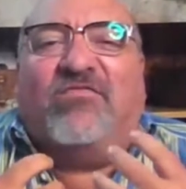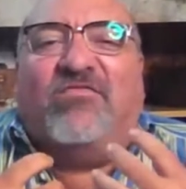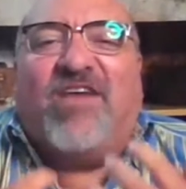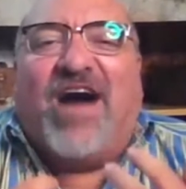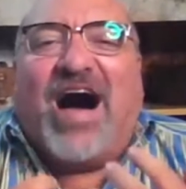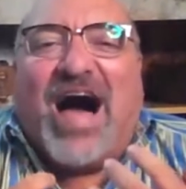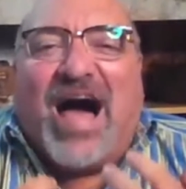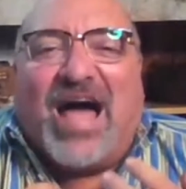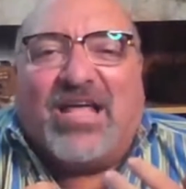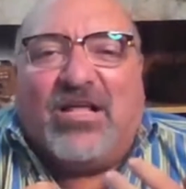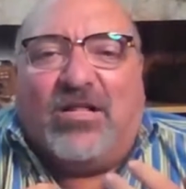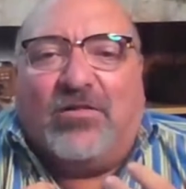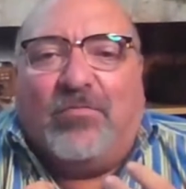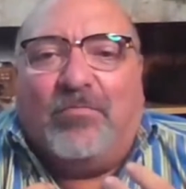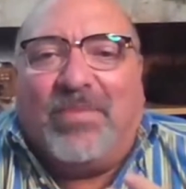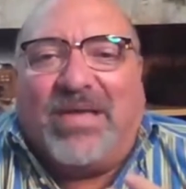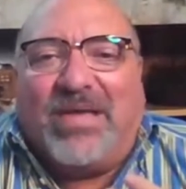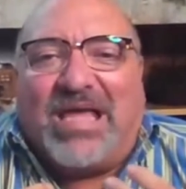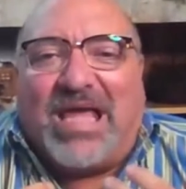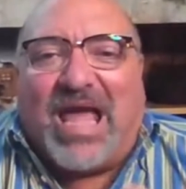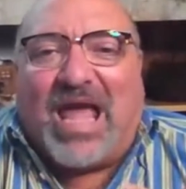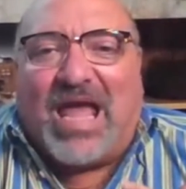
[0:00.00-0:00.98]
vile
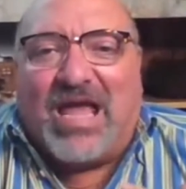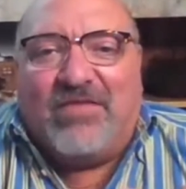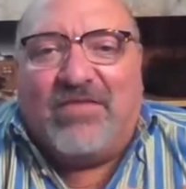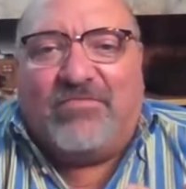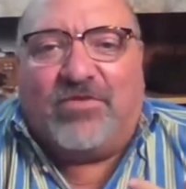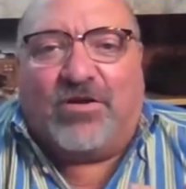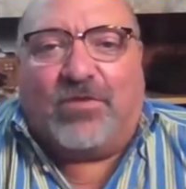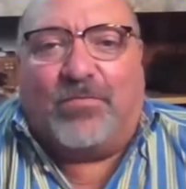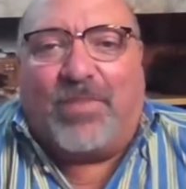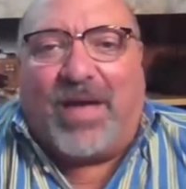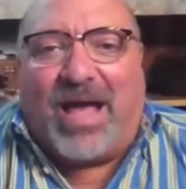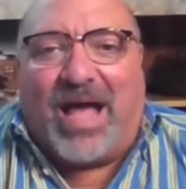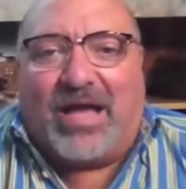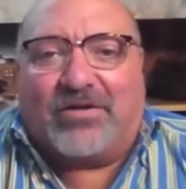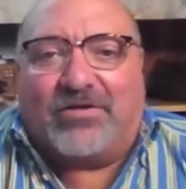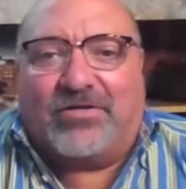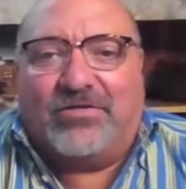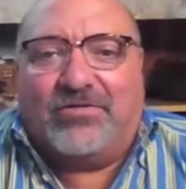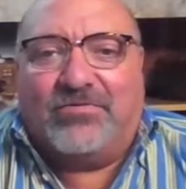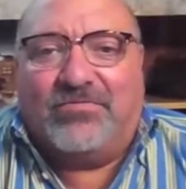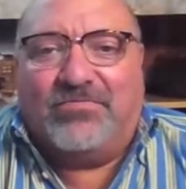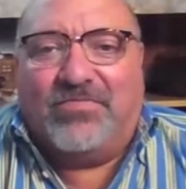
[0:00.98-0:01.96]
behavior
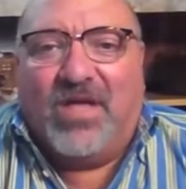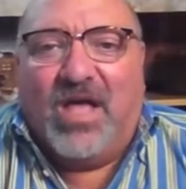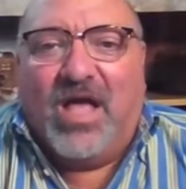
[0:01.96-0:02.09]
pattern,